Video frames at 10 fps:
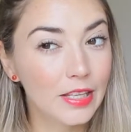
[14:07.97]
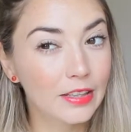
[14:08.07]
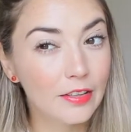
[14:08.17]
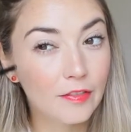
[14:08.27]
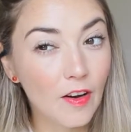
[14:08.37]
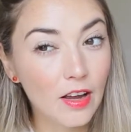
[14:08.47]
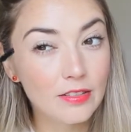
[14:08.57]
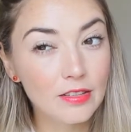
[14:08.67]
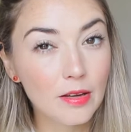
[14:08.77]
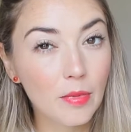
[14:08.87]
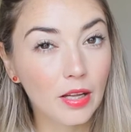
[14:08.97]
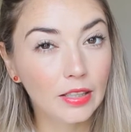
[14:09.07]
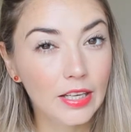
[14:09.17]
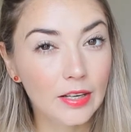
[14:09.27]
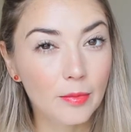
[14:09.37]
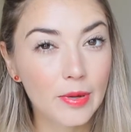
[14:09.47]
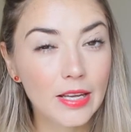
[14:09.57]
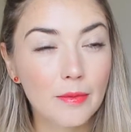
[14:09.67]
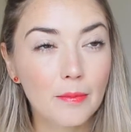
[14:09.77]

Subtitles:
It defines them a little bit,